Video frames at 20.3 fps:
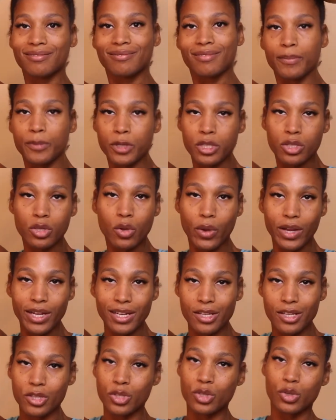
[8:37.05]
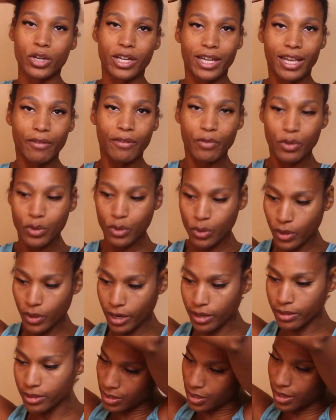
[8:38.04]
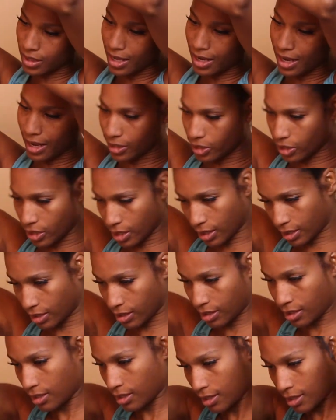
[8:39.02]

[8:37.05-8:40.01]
I'm just going to the store to get food, who cares? So then I just,